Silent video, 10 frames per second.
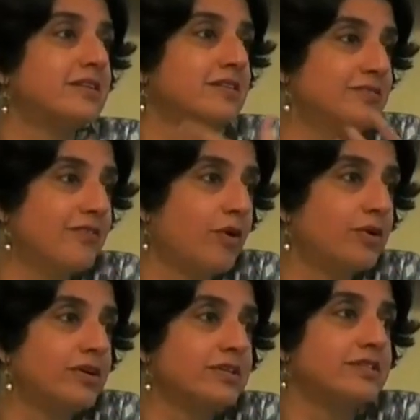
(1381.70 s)
its
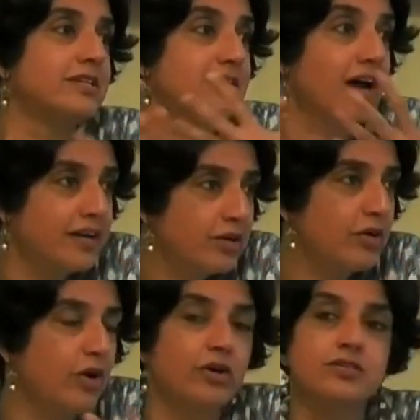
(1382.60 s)
founders, its
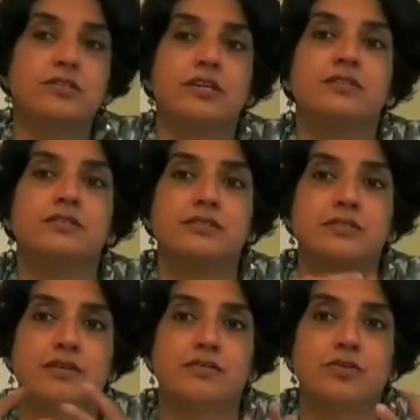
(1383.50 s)
ideologues, its
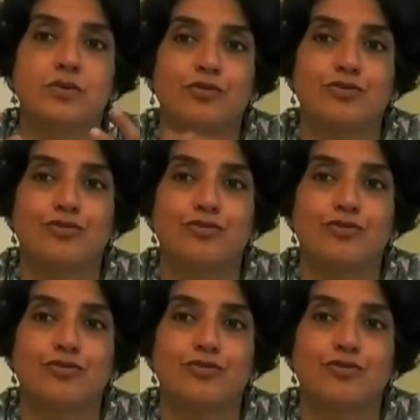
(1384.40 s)
sort of